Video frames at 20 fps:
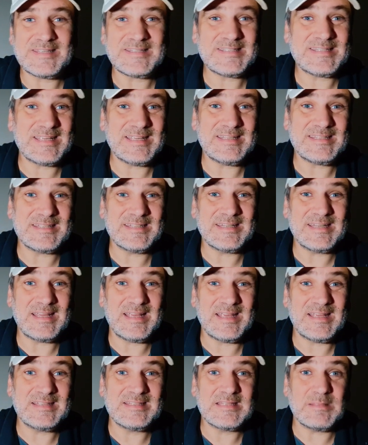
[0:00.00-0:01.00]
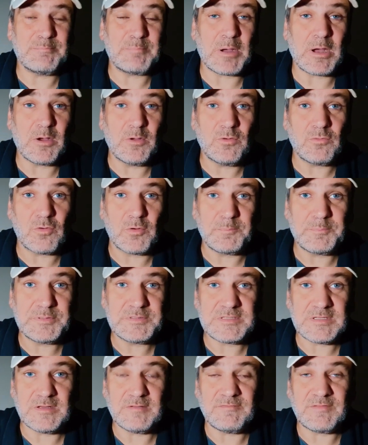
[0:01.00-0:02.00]
This season is the polar
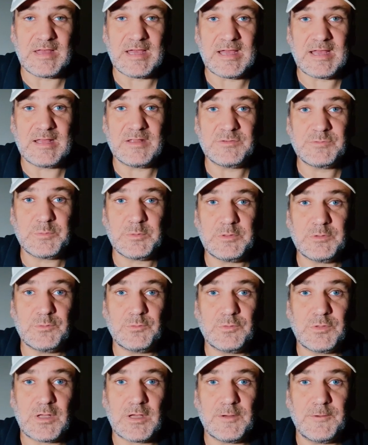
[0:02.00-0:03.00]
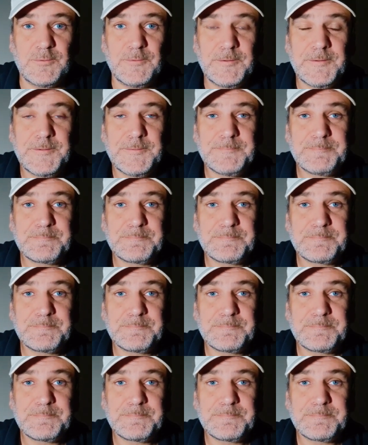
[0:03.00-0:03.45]
opposite of that, as we all know.